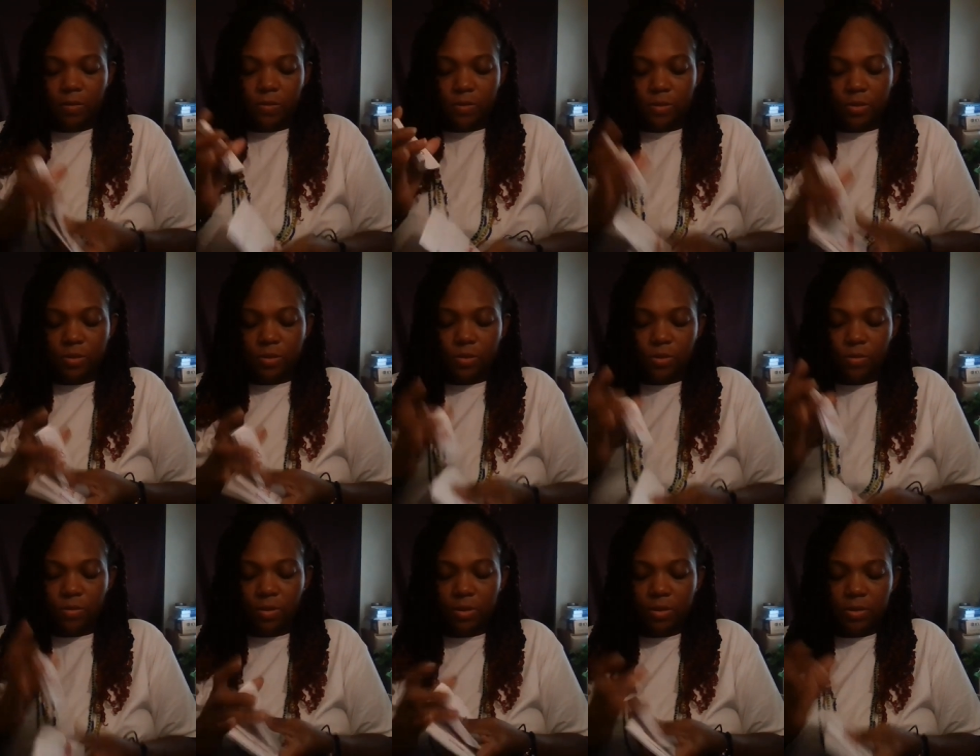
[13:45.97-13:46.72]

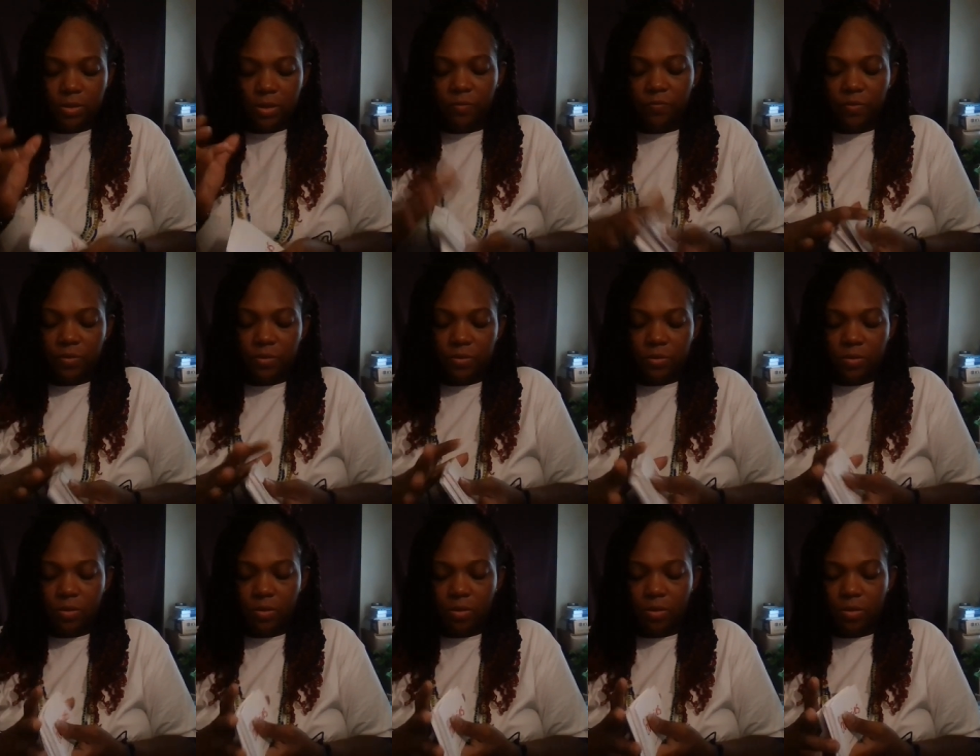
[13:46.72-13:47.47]
Show us, give us
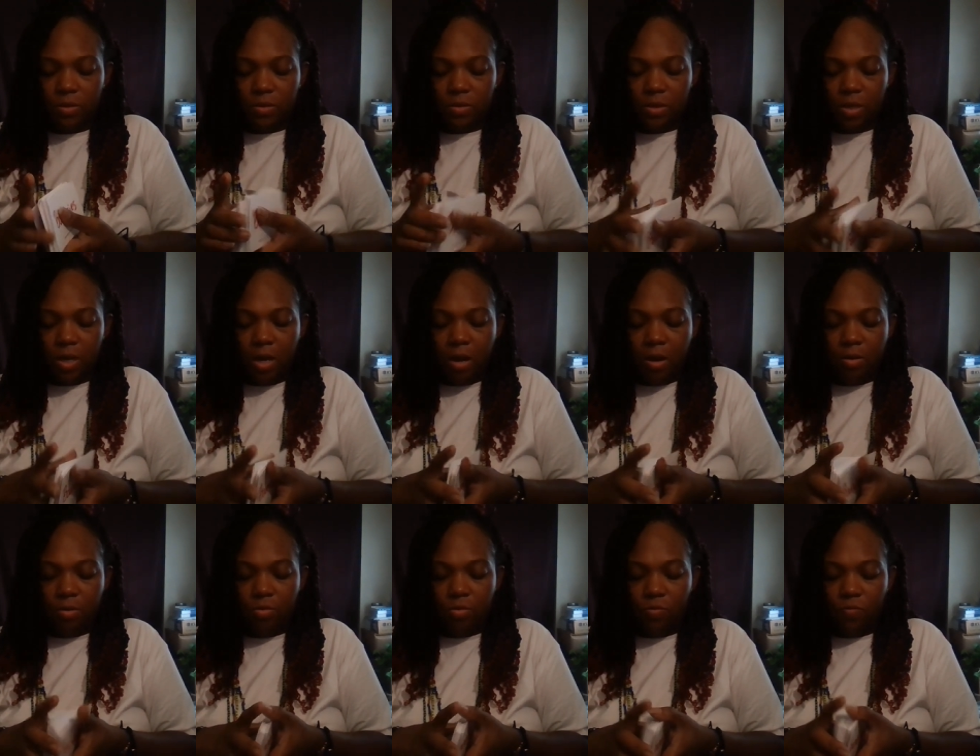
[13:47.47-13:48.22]

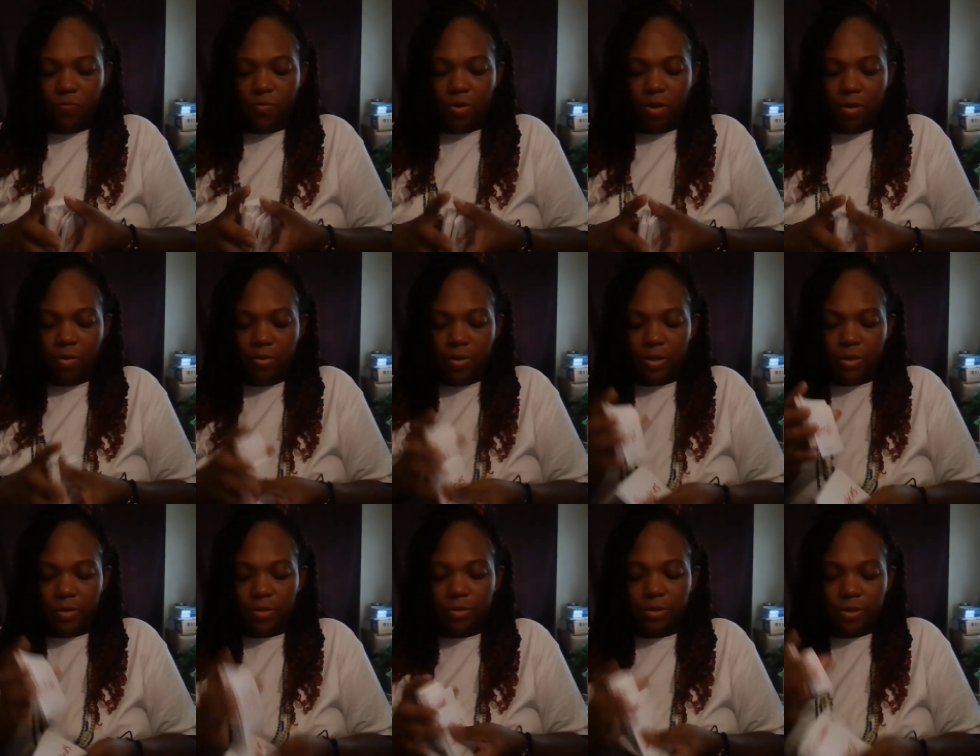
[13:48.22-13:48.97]
our overall
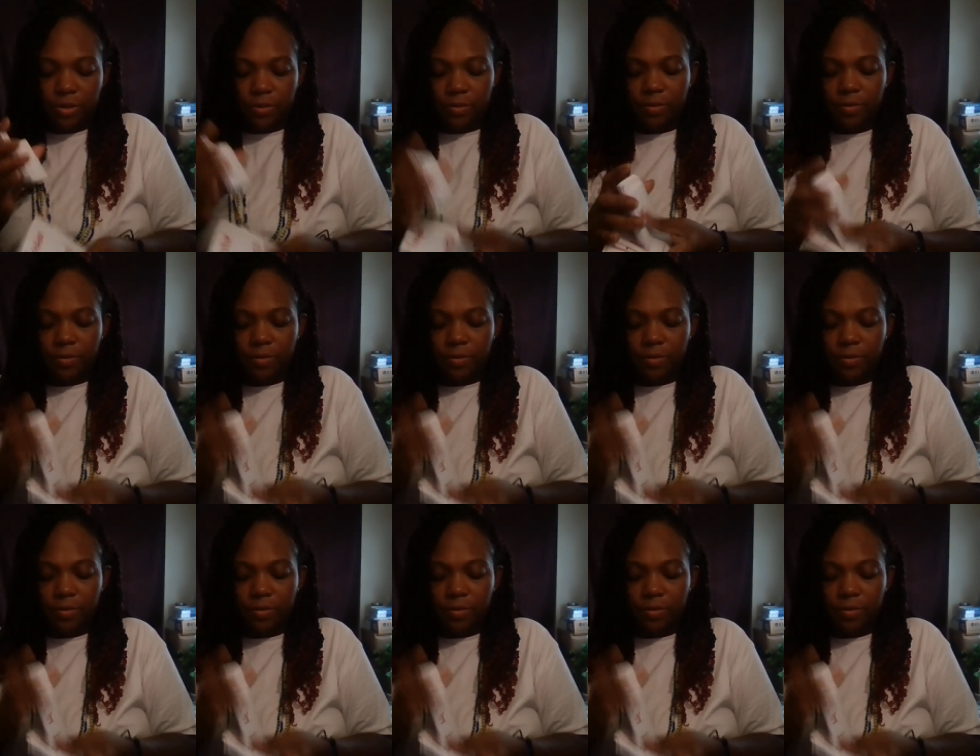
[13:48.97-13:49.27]
energy.